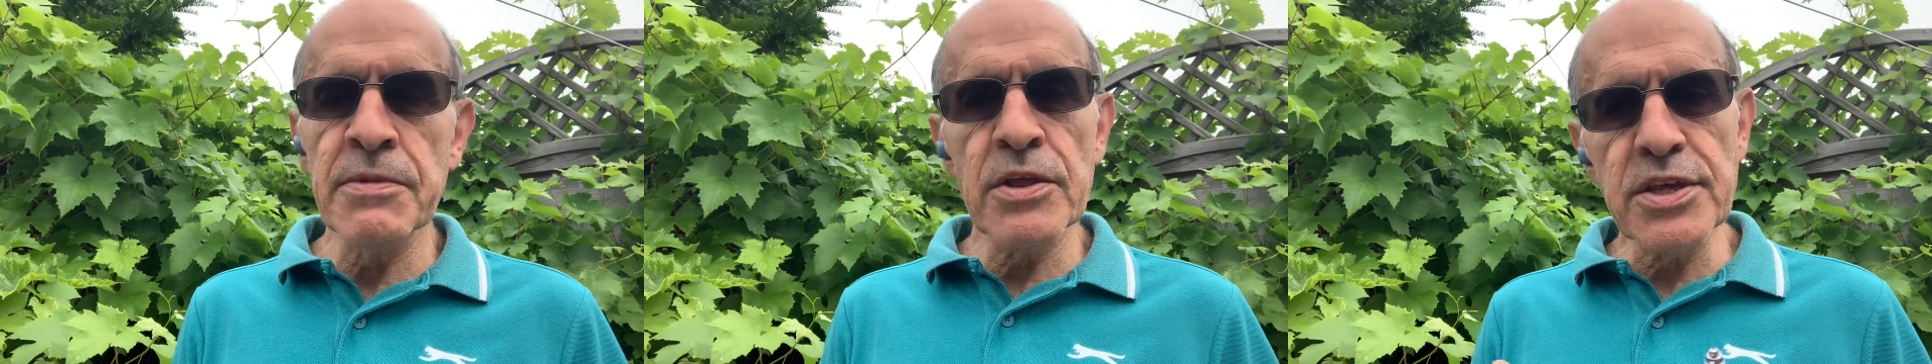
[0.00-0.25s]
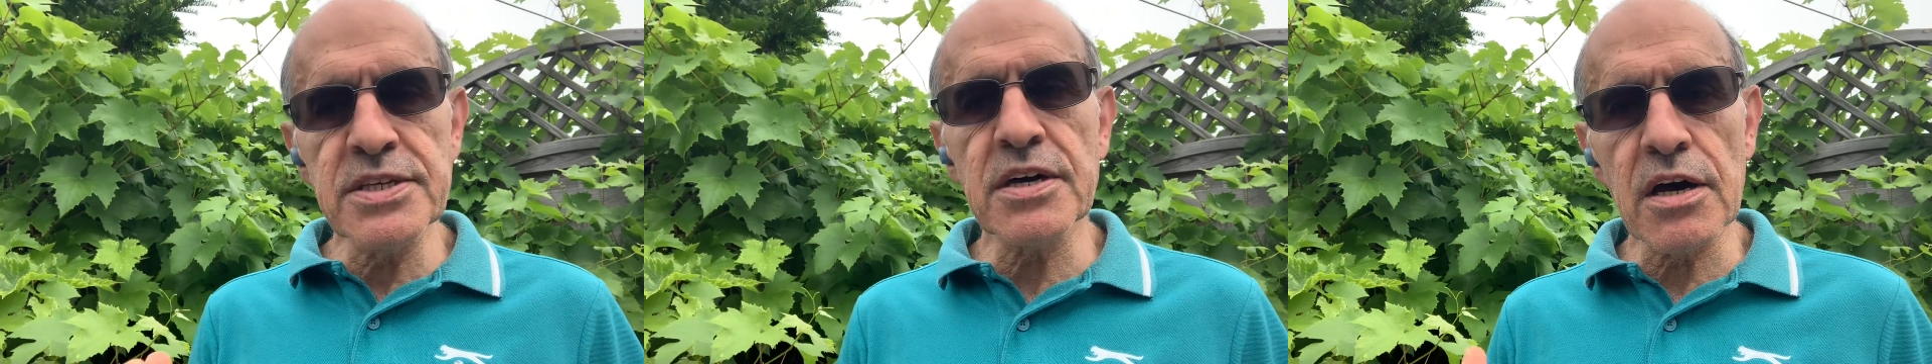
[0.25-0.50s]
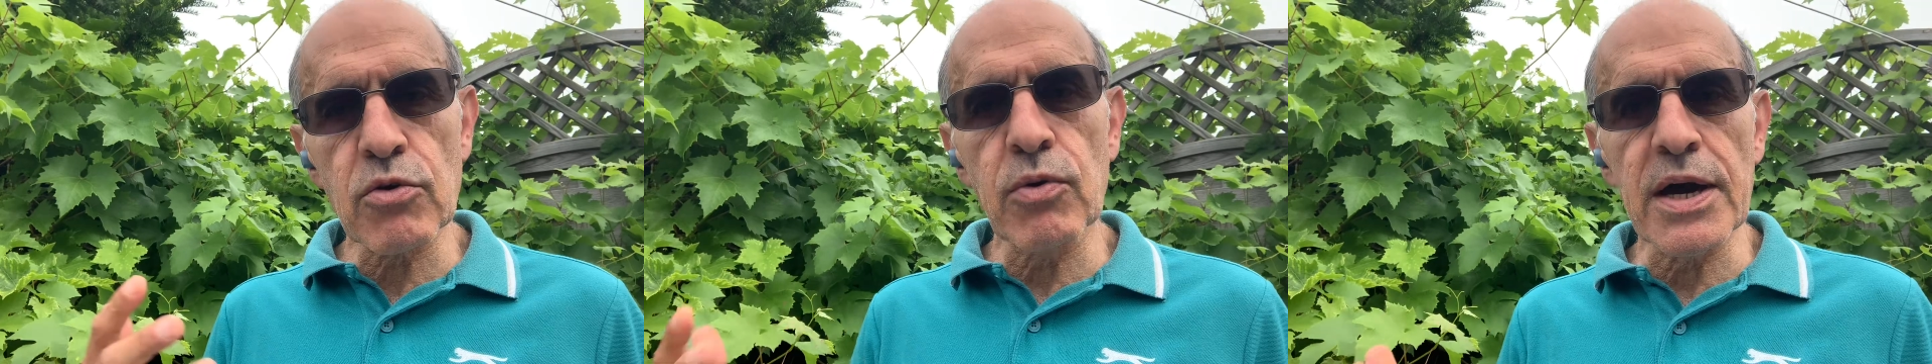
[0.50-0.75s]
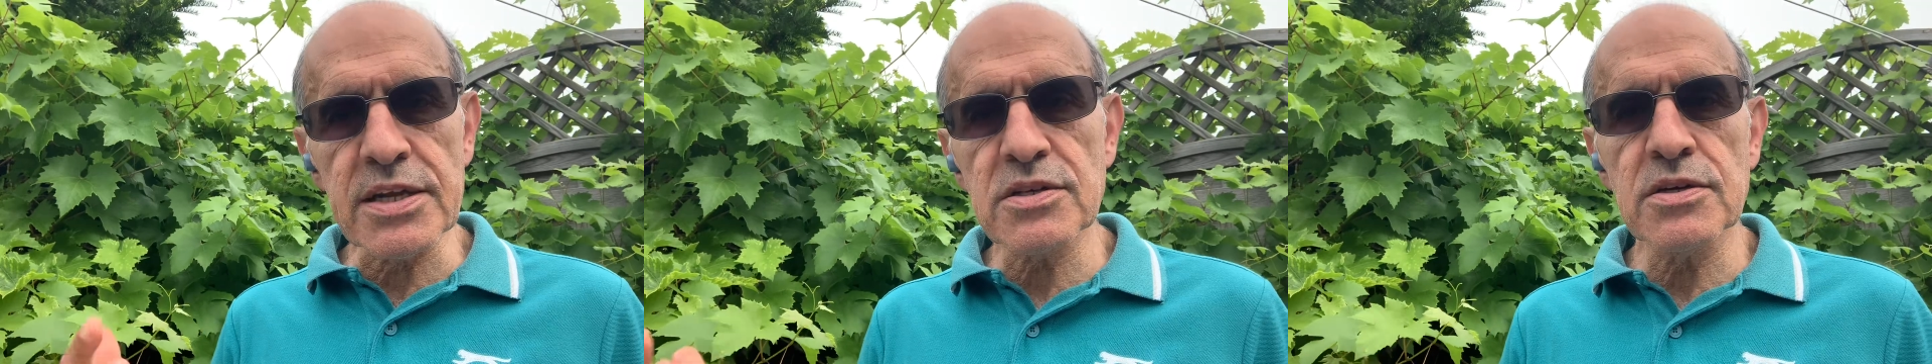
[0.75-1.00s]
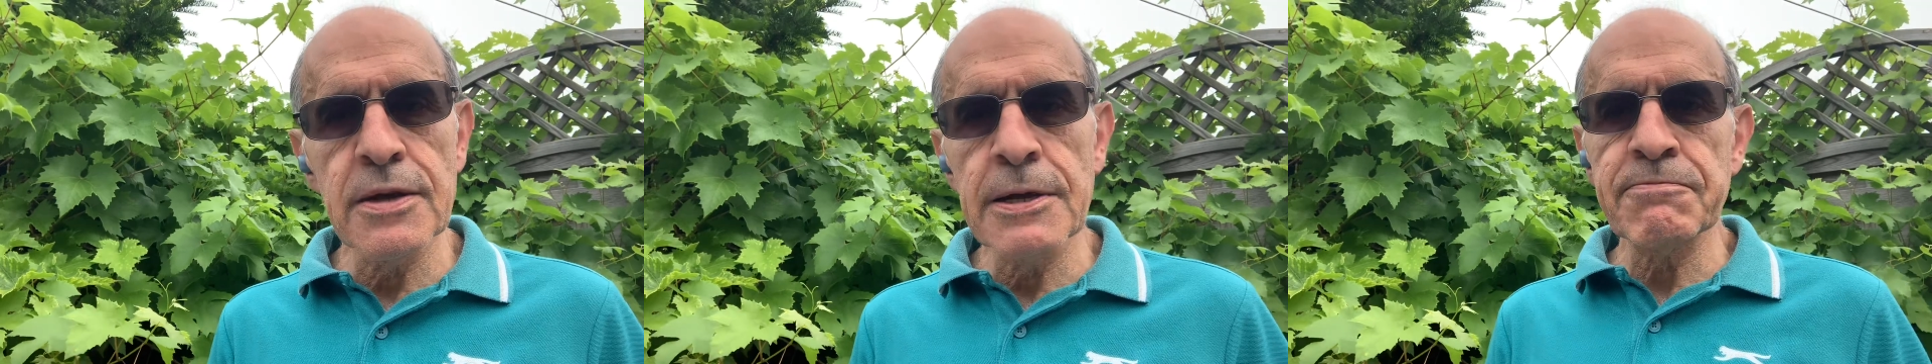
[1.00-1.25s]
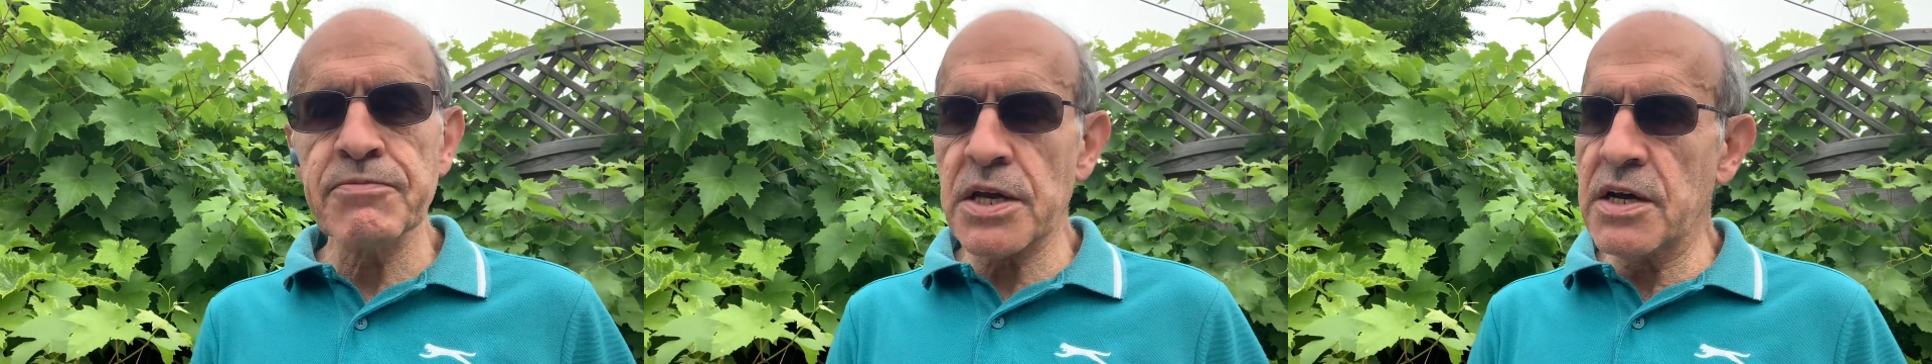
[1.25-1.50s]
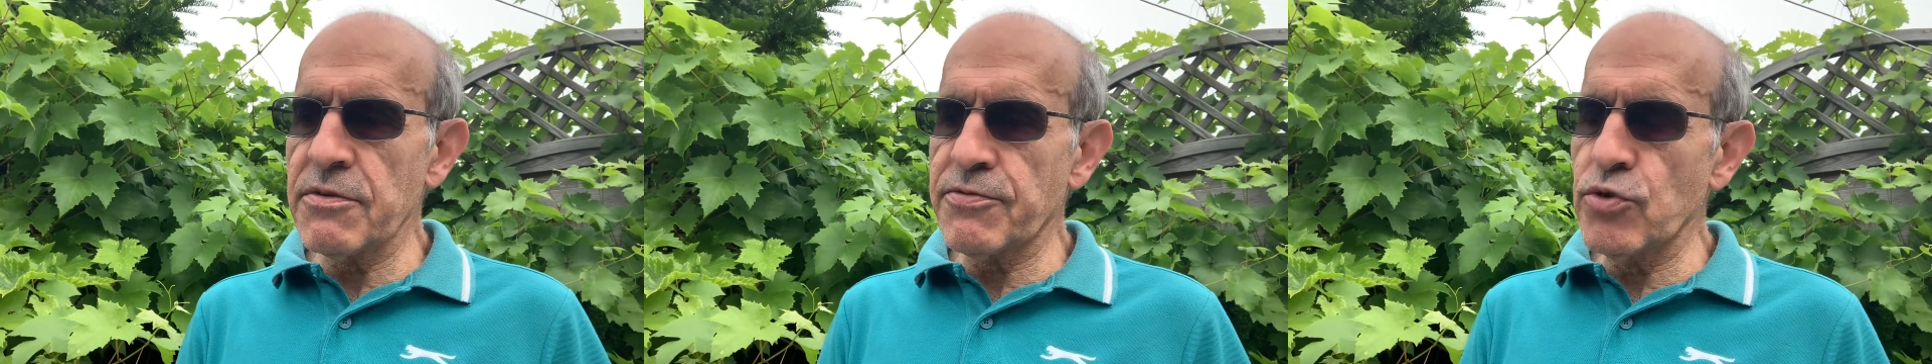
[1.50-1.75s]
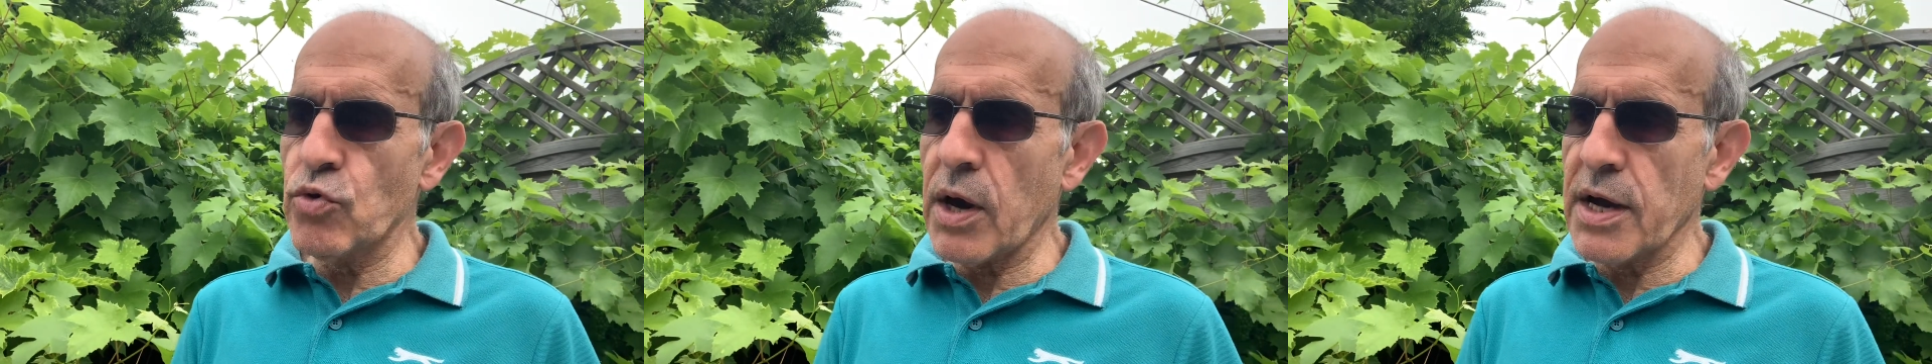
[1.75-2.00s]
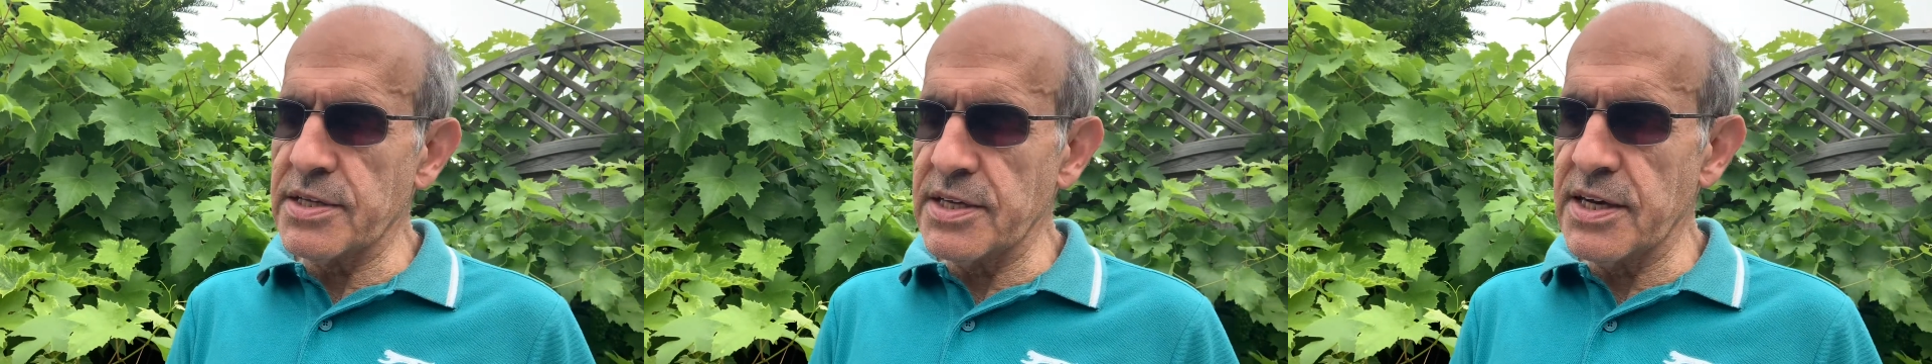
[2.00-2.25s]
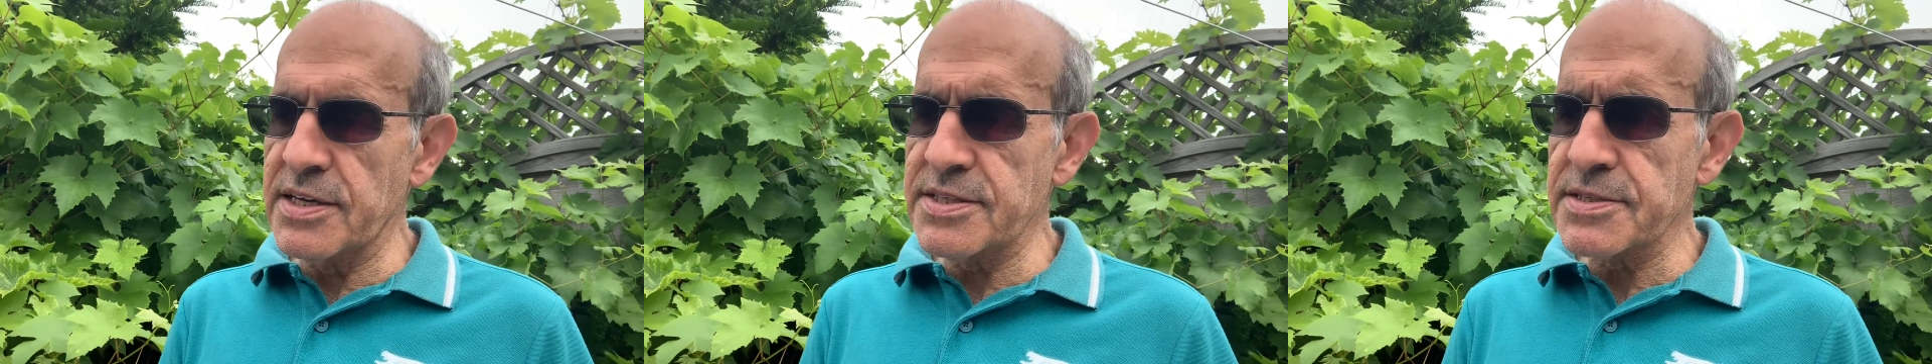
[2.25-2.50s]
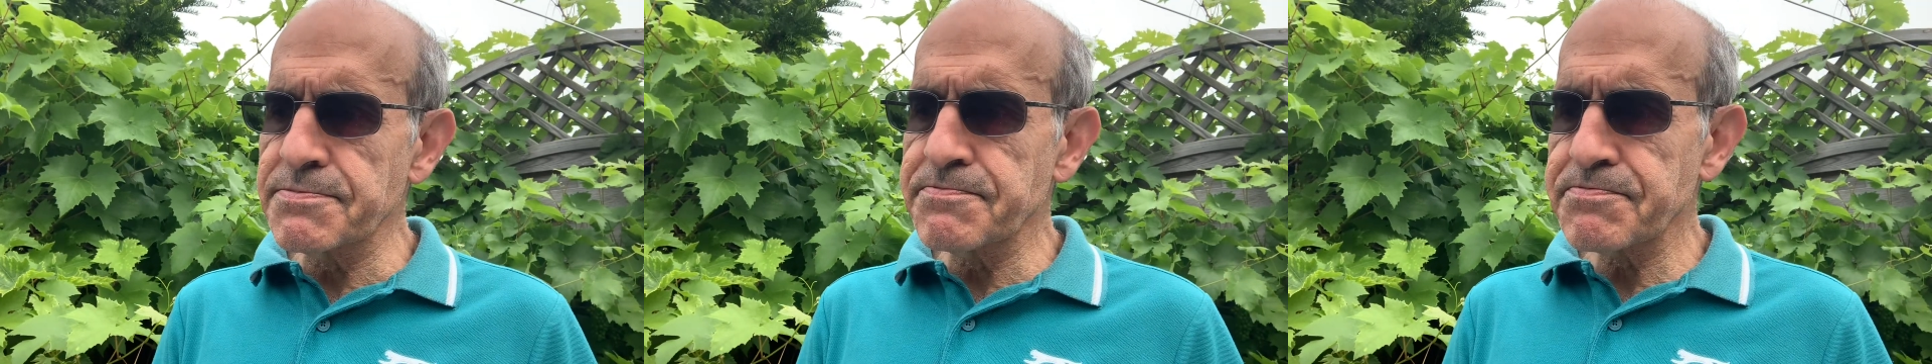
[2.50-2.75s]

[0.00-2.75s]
These are quite a few ideas.